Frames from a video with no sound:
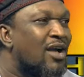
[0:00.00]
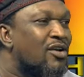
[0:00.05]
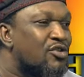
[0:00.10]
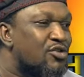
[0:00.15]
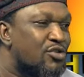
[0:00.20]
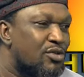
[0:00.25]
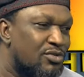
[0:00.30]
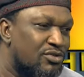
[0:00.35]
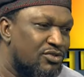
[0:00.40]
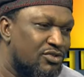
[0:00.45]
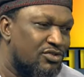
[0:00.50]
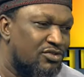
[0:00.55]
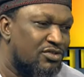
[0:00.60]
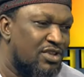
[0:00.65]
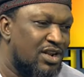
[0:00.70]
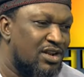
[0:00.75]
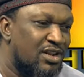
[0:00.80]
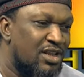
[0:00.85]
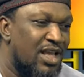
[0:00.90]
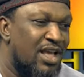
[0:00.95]
probe
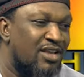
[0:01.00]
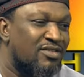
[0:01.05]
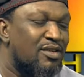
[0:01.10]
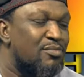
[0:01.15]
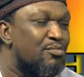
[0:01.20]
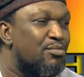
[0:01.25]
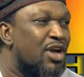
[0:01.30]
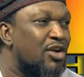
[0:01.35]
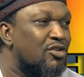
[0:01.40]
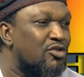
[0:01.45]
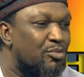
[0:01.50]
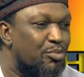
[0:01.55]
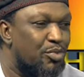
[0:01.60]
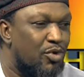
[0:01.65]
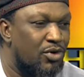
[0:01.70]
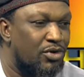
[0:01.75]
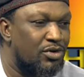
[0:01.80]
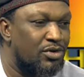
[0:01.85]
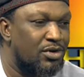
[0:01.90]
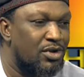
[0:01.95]
actions that he has
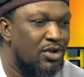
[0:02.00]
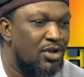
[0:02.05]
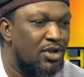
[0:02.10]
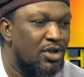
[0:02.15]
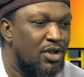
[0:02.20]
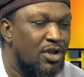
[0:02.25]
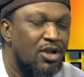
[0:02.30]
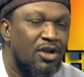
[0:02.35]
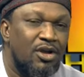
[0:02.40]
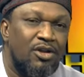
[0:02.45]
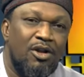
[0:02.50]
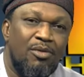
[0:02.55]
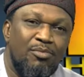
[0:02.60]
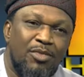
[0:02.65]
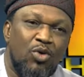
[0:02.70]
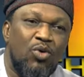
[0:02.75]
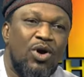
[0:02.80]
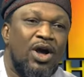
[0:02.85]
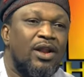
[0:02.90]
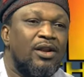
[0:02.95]
embarked upon, mm
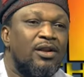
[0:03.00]
-hmm.